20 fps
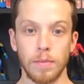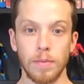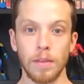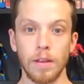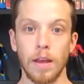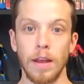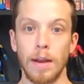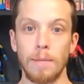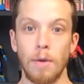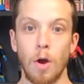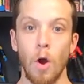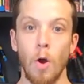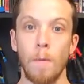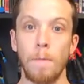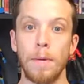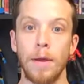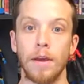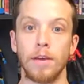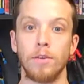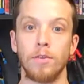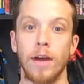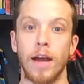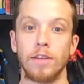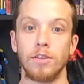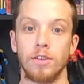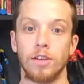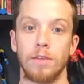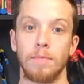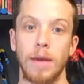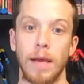And I'm hoping you guys
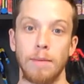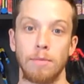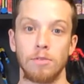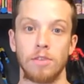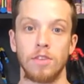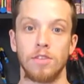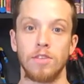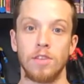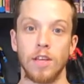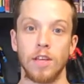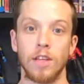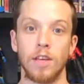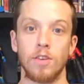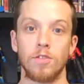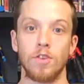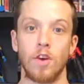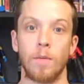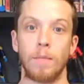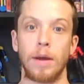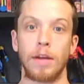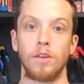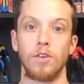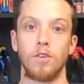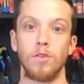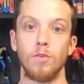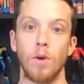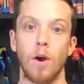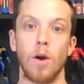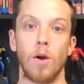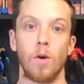are going to be able to see this on my
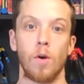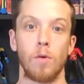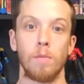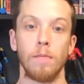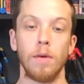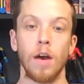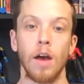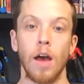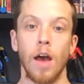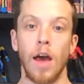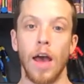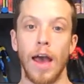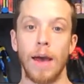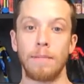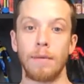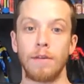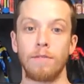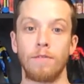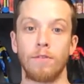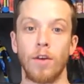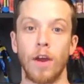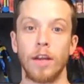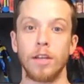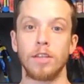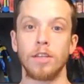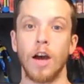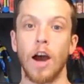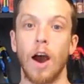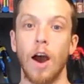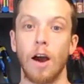new home at my friend
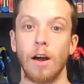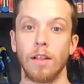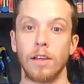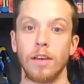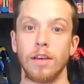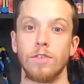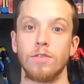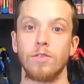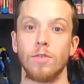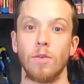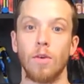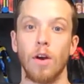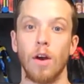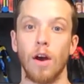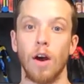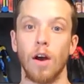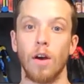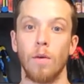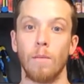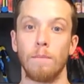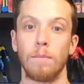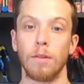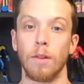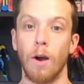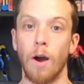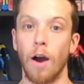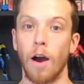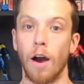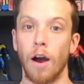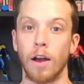Tolly's
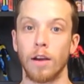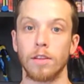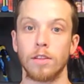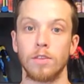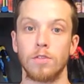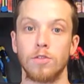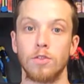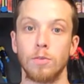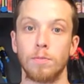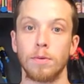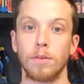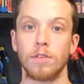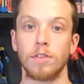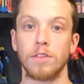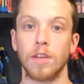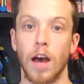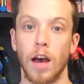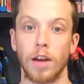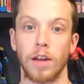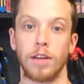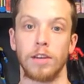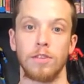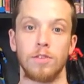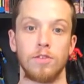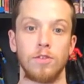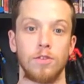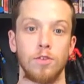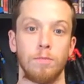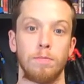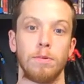blog, the Supersonic
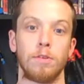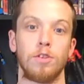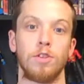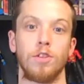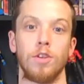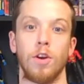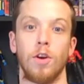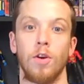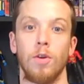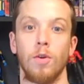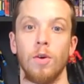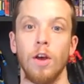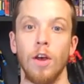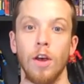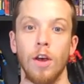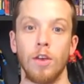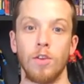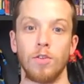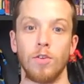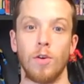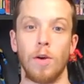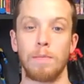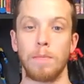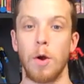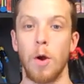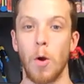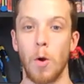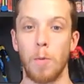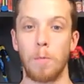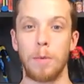Super Show. So I'm
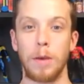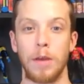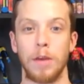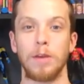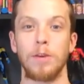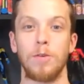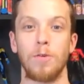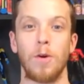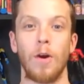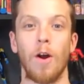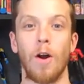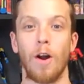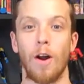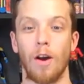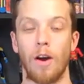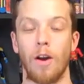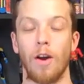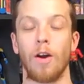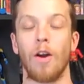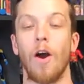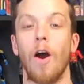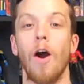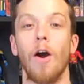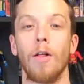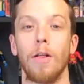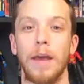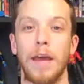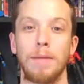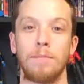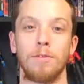hoping you are
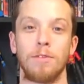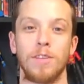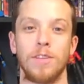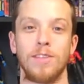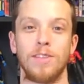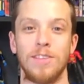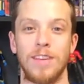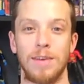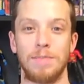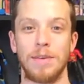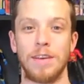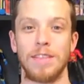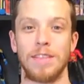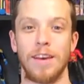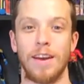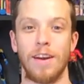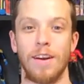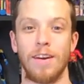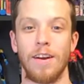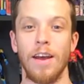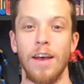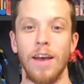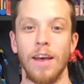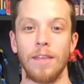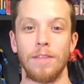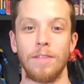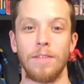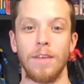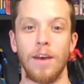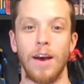all able to see me there.
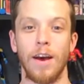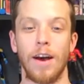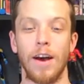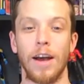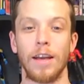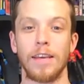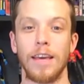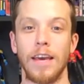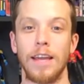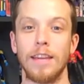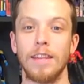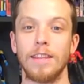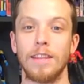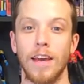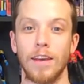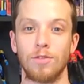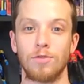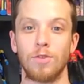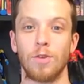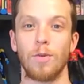Again, thanks for